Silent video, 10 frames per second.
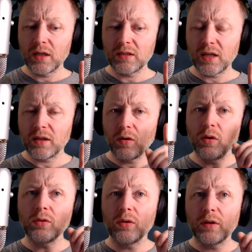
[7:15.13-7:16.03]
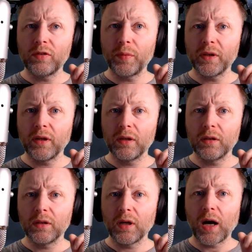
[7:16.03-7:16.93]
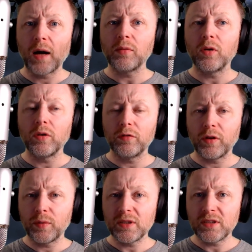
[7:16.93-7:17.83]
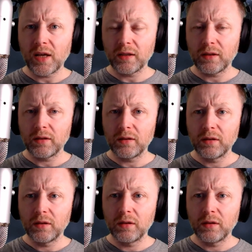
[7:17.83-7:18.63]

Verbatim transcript: He said, hold on everybody, I'm going out for a wee second.